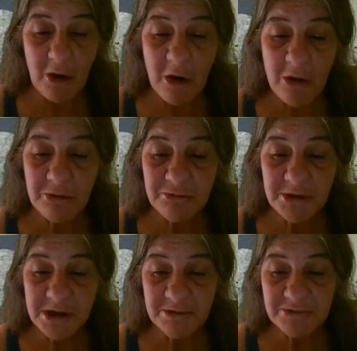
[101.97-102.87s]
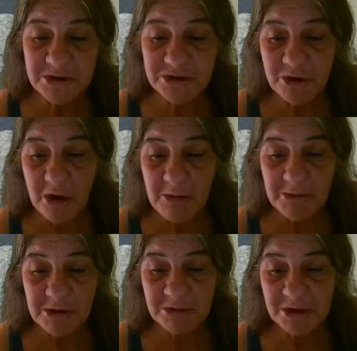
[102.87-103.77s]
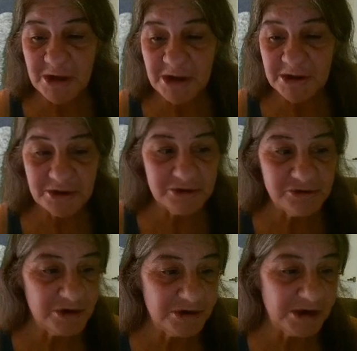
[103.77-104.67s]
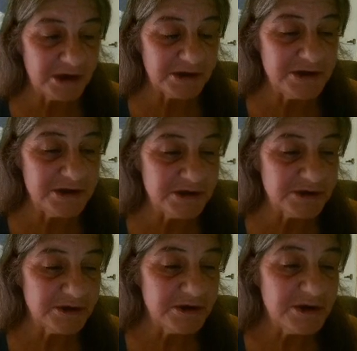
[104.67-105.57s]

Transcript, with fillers: all three of these common relaxation techniques.